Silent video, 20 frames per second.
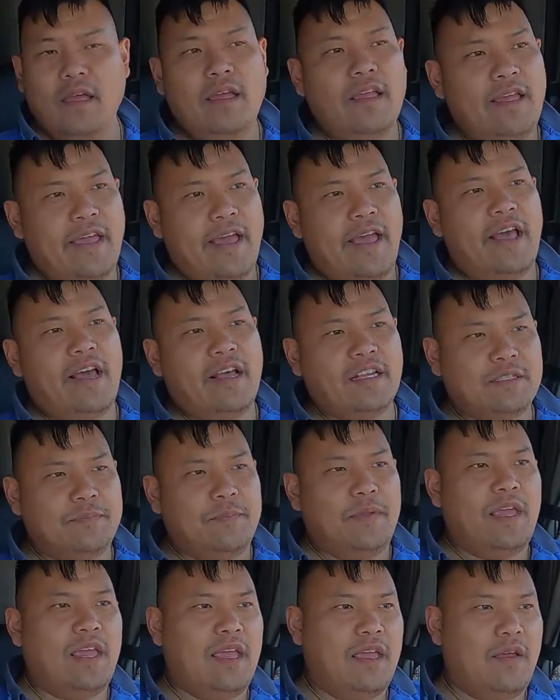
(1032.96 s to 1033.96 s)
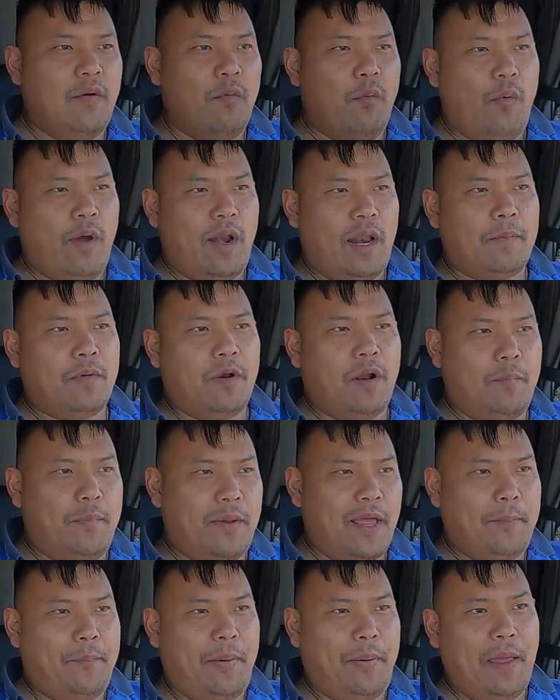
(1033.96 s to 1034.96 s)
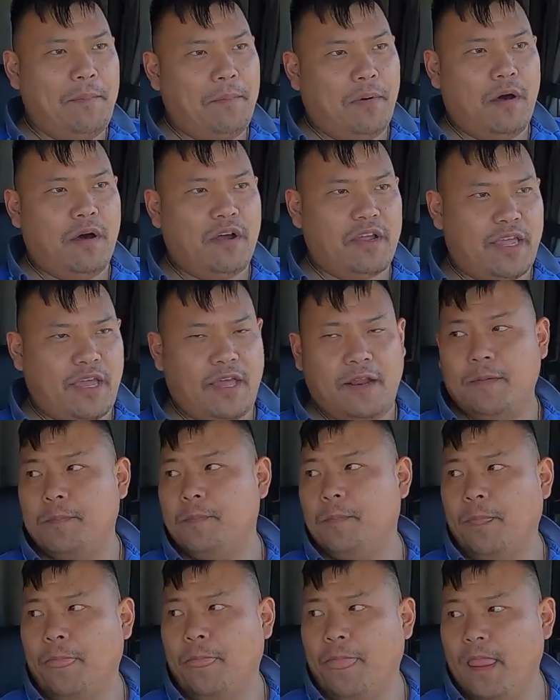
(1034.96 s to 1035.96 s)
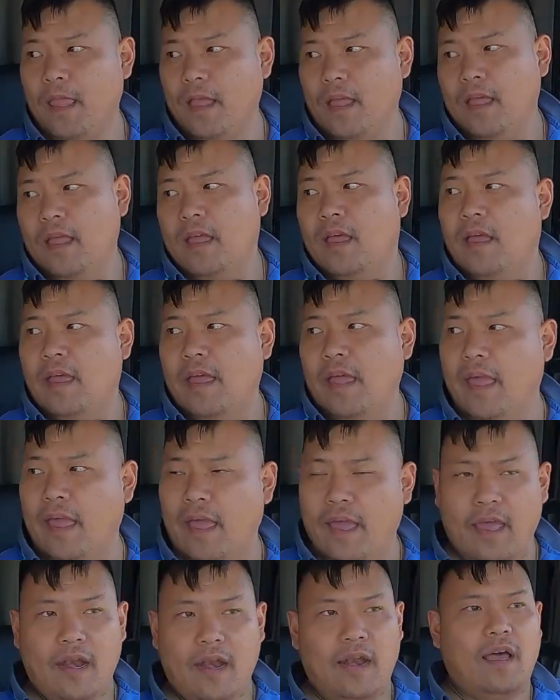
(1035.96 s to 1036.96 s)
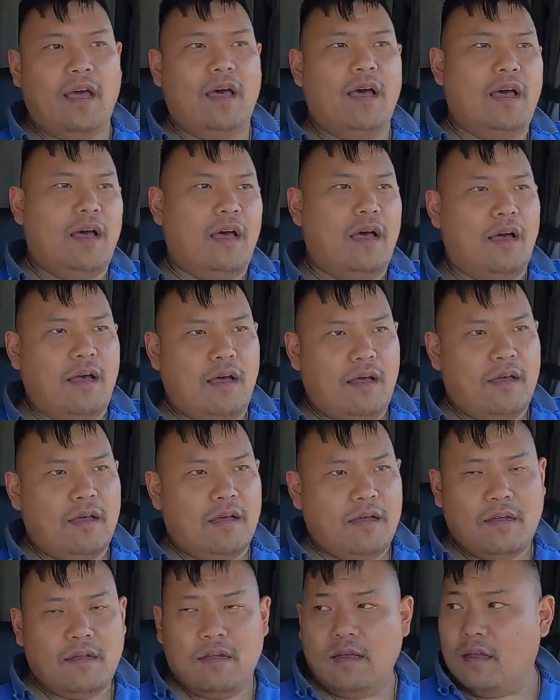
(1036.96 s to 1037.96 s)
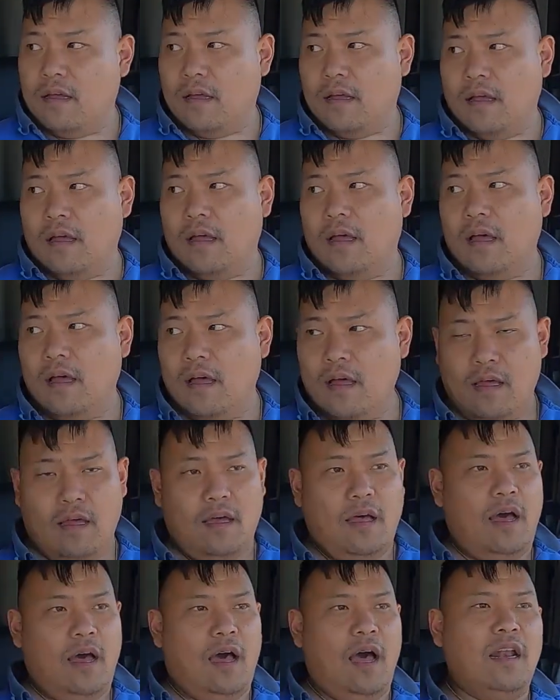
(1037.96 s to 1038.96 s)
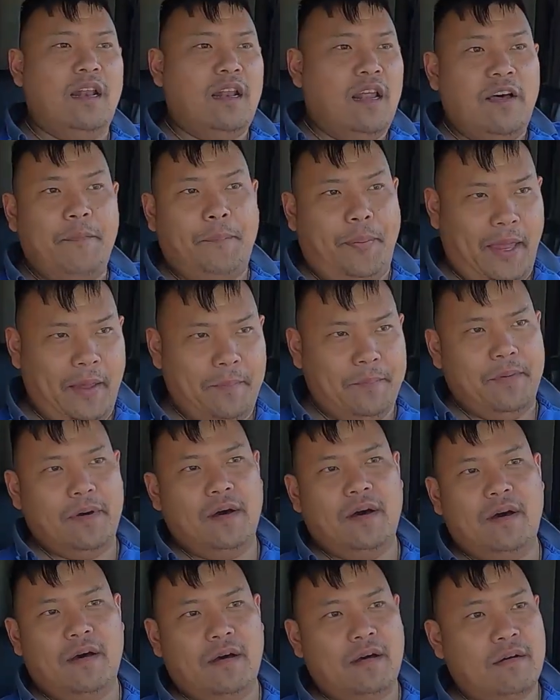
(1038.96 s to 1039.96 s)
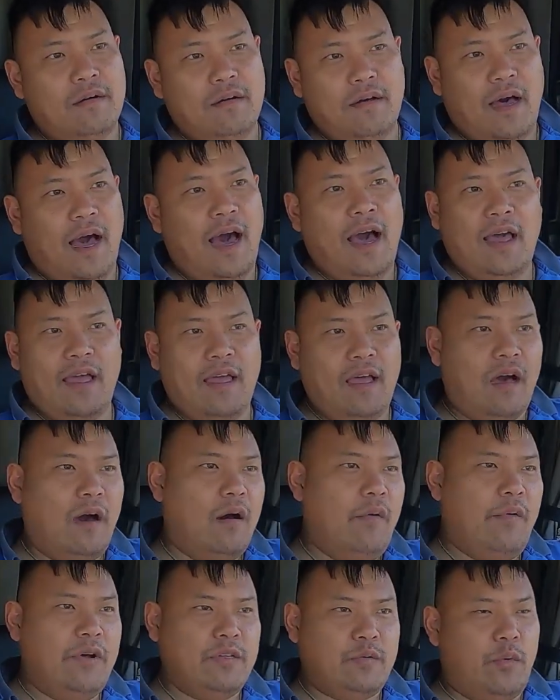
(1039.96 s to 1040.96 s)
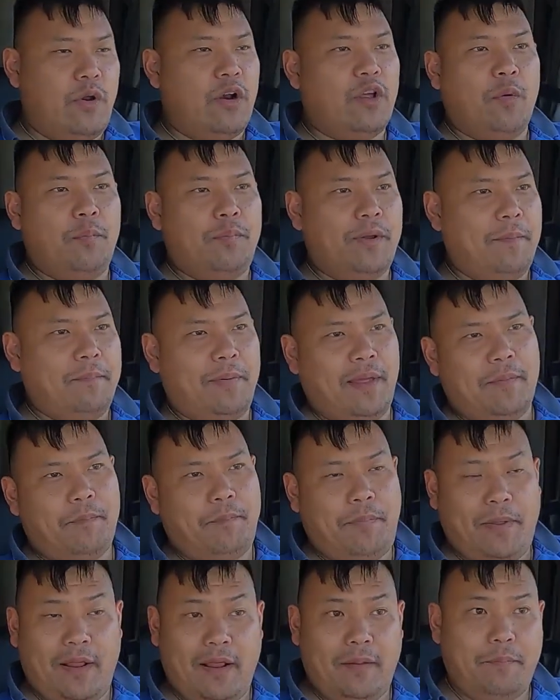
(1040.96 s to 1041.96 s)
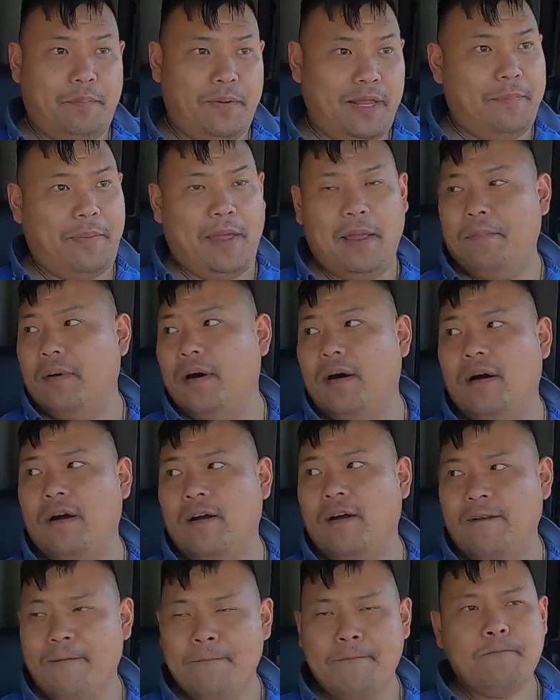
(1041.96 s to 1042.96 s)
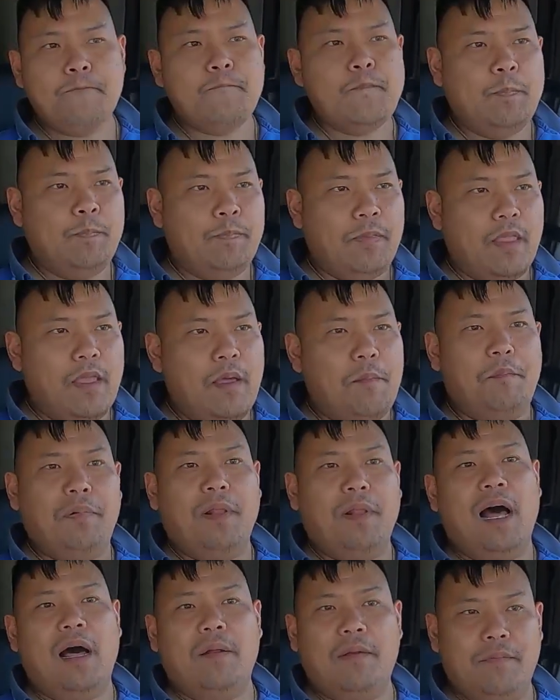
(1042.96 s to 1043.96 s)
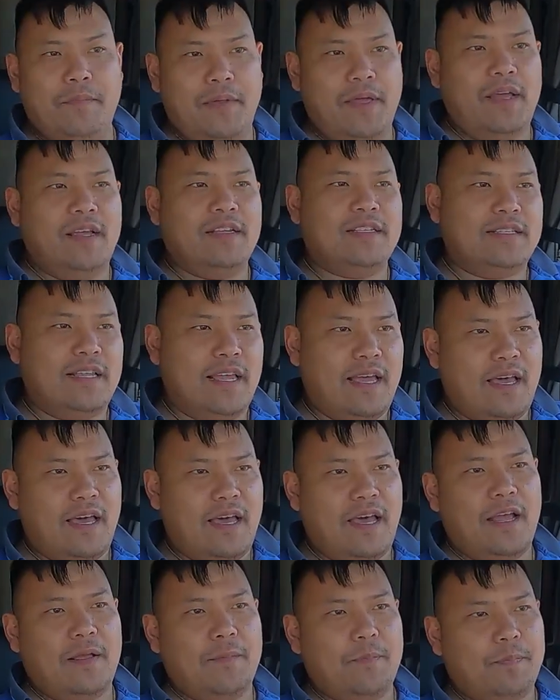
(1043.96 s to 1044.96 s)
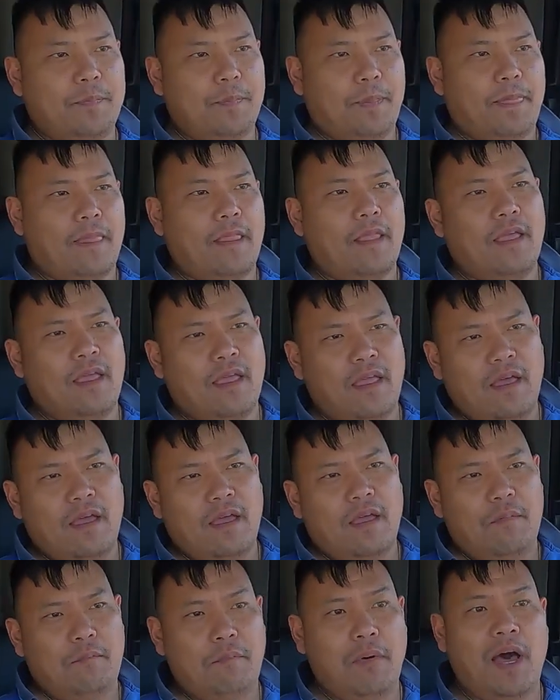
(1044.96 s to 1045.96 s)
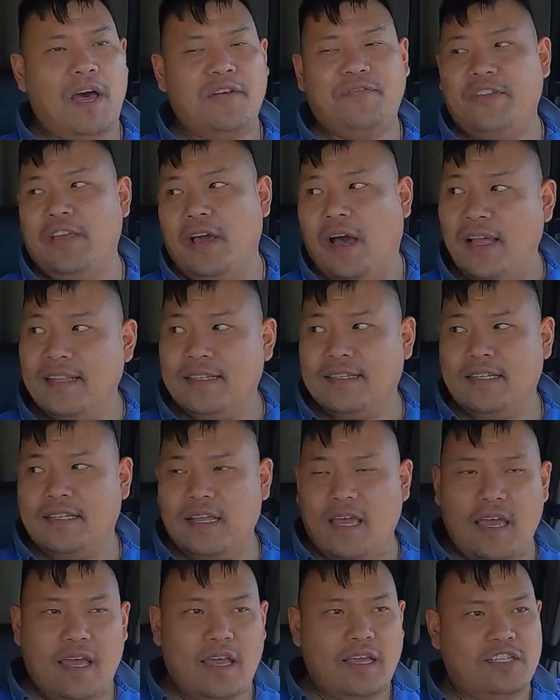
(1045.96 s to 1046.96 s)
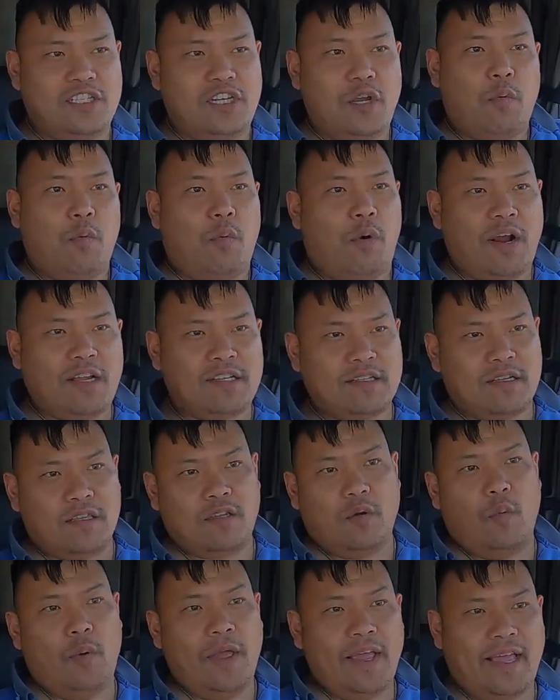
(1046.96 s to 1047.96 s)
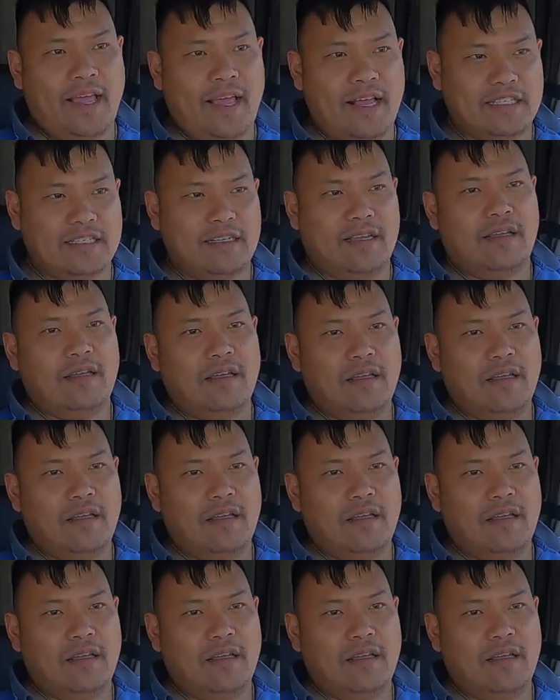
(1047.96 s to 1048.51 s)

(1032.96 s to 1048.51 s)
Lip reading: he asked me when I'm gonna play paintball again, and I love paintball. I always want to go play paintball. Problem is that my fiance, she works on the weekends